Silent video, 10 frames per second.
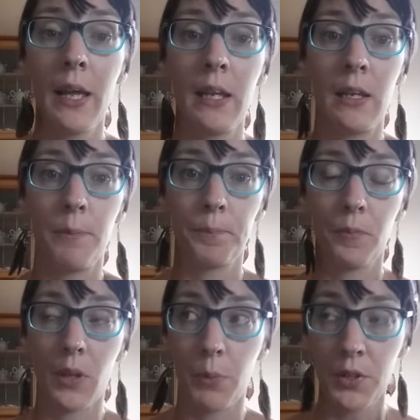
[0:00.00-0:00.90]

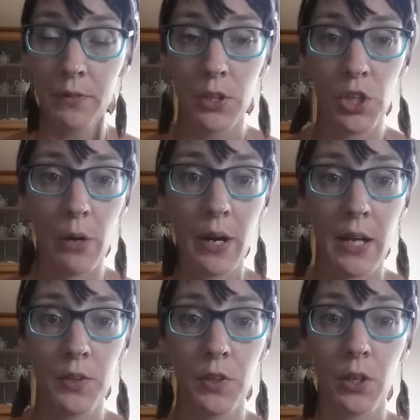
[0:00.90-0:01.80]
And most of the shower
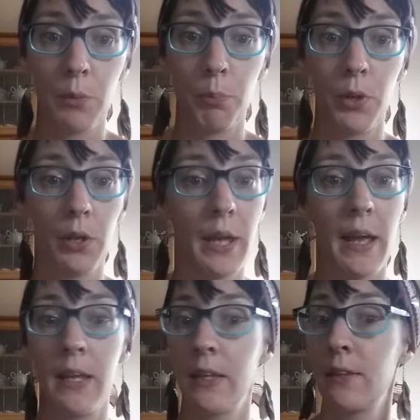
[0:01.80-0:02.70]
heads you can put on
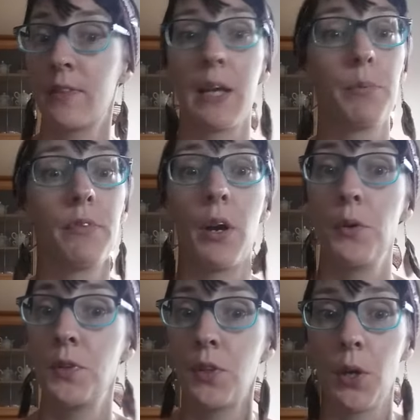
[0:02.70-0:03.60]
any type of
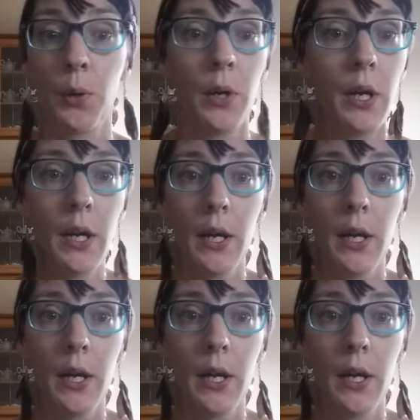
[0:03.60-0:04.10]
hose. So